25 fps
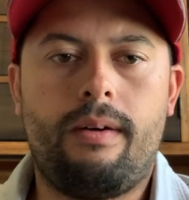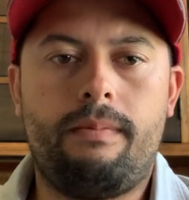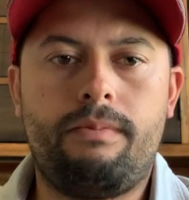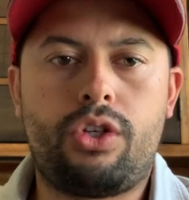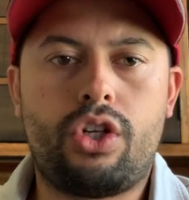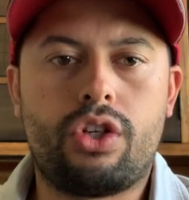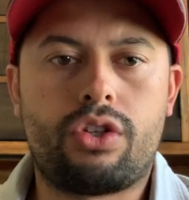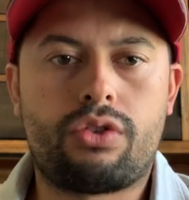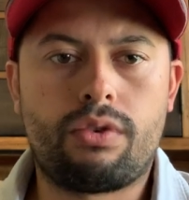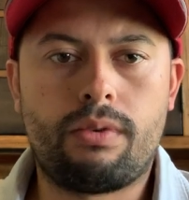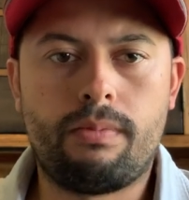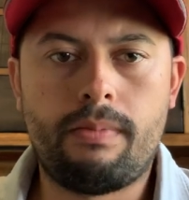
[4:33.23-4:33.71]

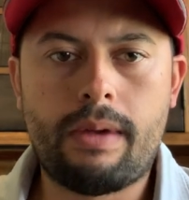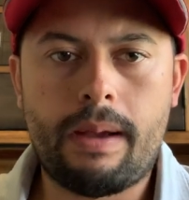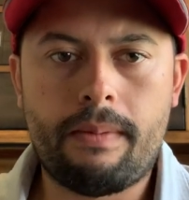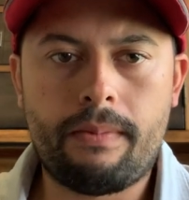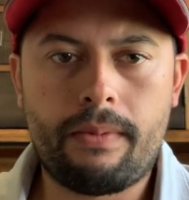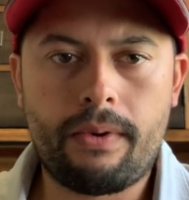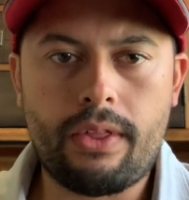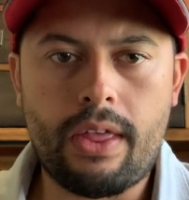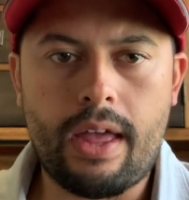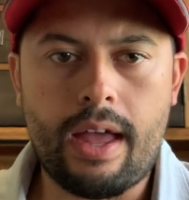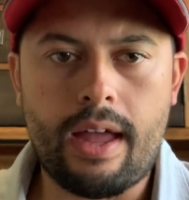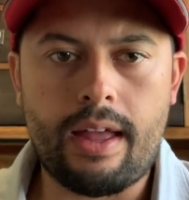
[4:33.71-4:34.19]
Just
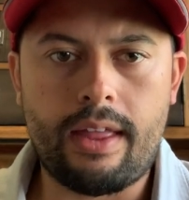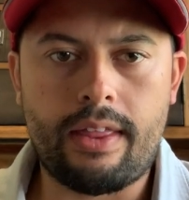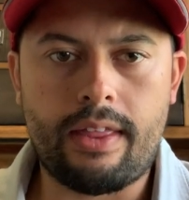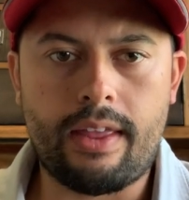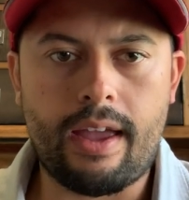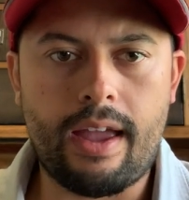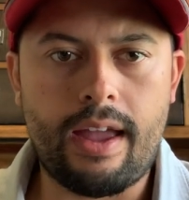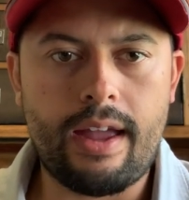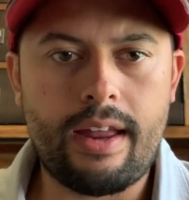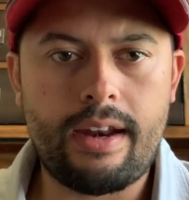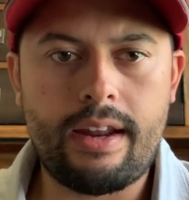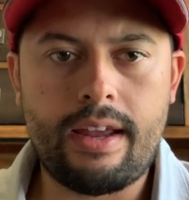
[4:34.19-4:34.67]
remember that
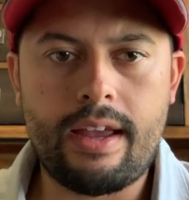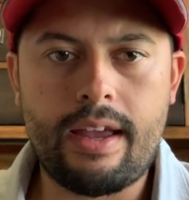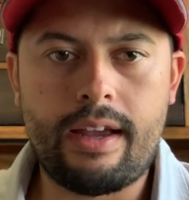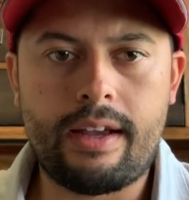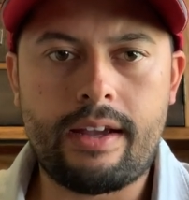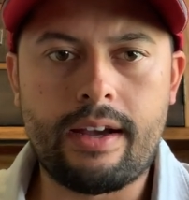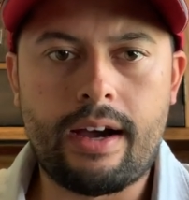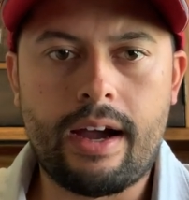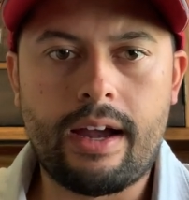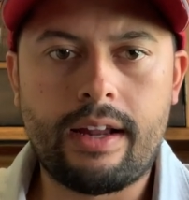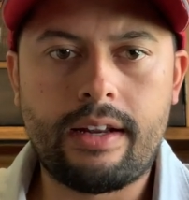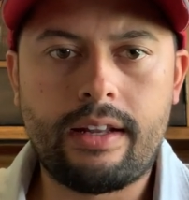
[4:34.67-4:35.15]
the
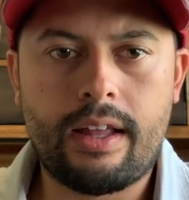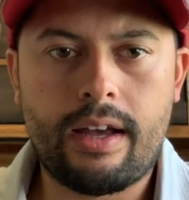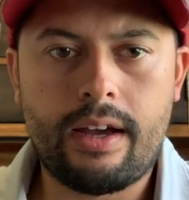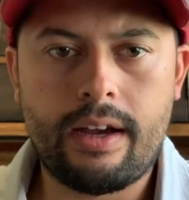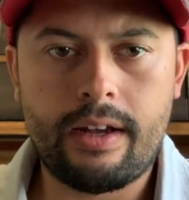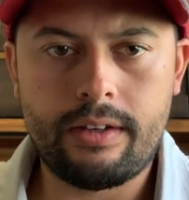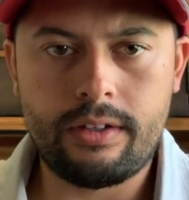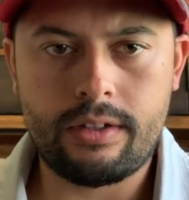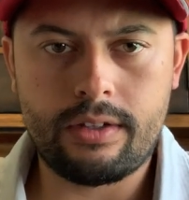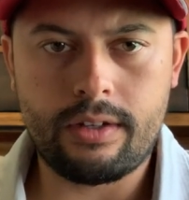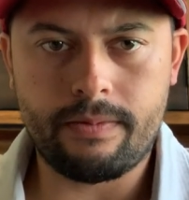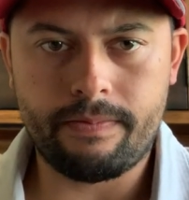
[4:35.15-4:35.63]
ADA
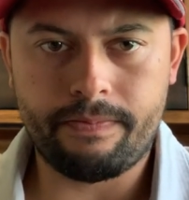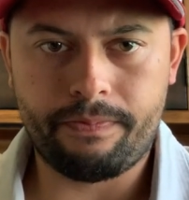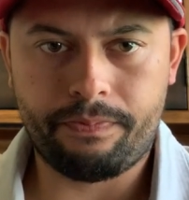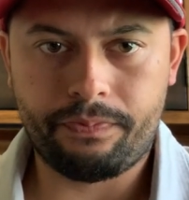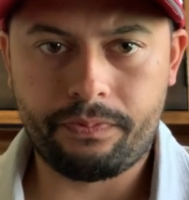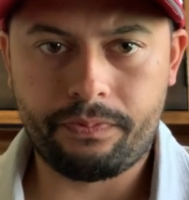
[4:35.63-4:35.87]
guidelines